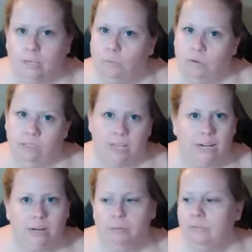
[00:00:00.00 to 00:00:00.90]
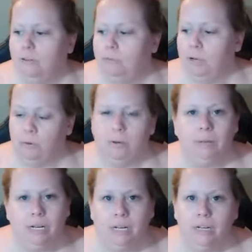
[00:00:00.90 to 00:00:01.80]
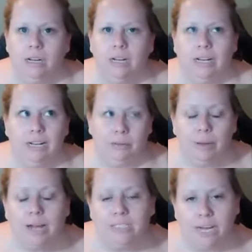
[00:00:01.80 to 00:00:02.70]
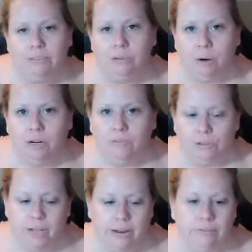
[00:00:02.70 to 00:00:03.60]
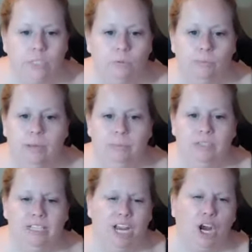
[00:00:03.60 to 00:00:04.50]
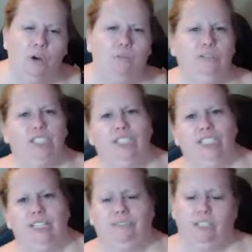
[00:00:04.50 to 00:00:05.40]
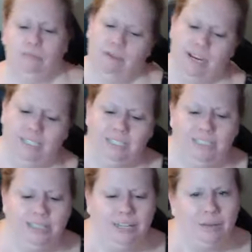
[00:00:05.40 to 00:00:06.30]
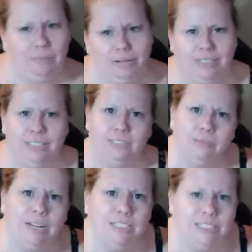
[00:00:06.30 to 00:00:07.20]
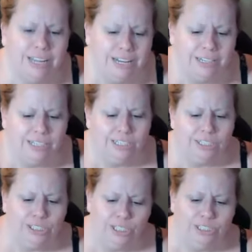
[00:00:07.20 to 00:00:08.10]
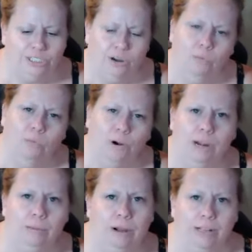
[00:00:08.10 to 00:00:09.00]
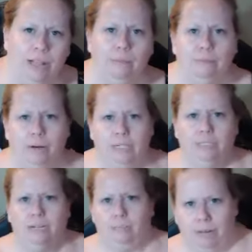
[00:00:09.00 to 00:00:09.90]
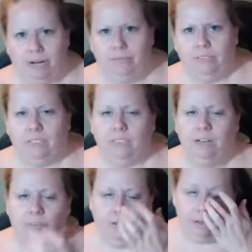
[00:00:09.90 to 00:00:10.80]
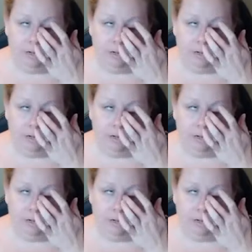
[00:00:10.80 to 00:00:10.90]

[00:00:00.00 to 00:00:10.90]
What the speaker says: Like, where is that coming from? You know, I mean, it impacts every part of your life. So when people say, oh, just shift your mind into the abundance mindset, just don't worry about it, that money's going to manifest itself.